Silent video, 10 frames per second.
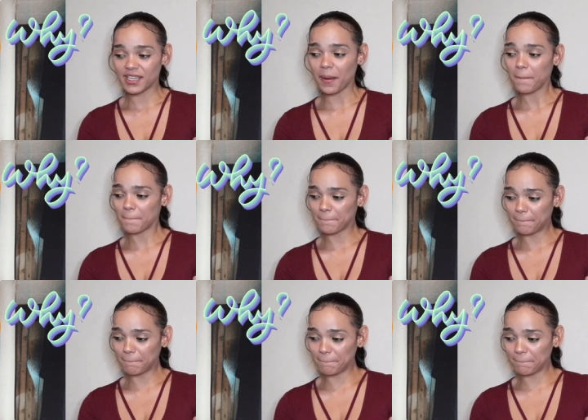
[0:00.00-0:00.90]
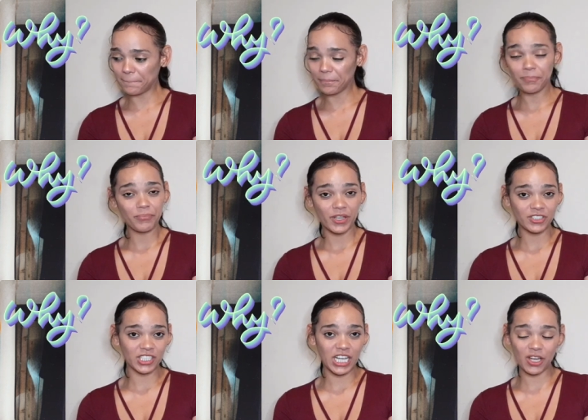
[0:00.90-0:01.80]
Yep, mm -hmm.
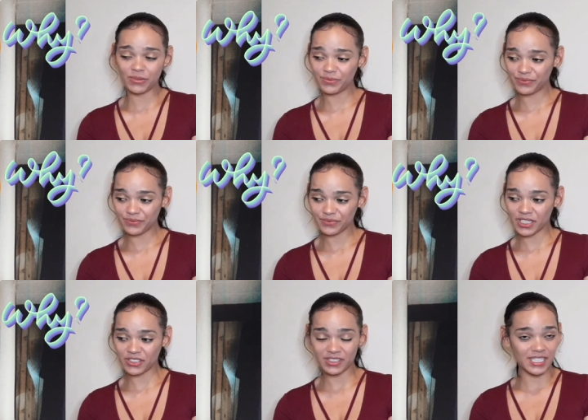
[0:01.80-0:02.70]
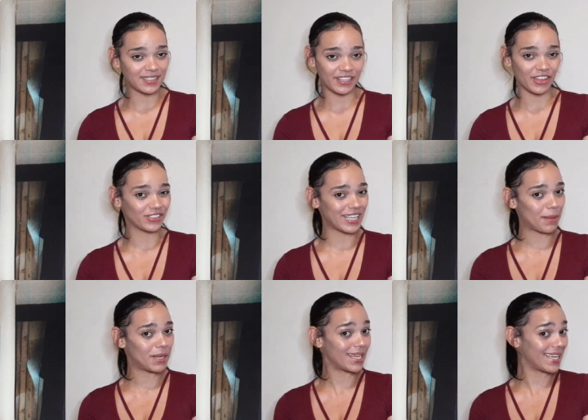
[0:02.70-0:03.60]
there she go. There's, that's it. There's
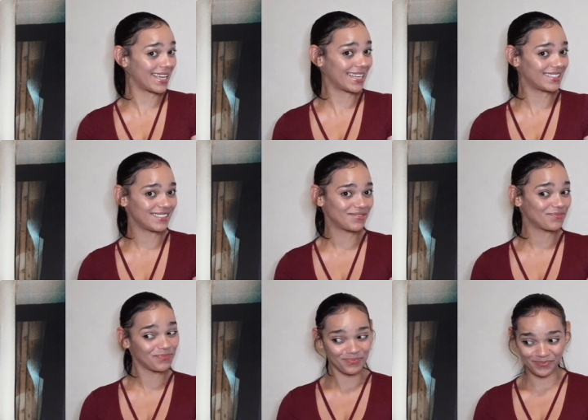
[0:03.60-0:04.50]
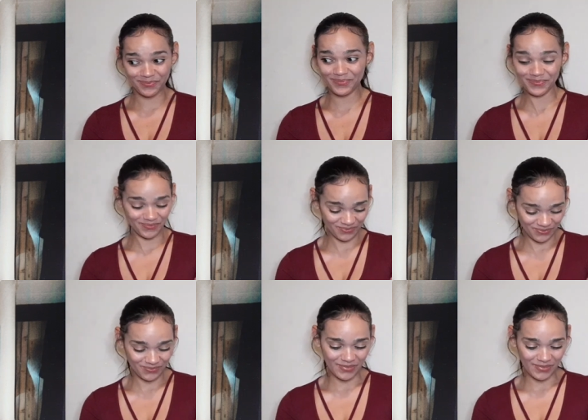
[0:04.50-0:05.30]
Abby again. Mm -hmm.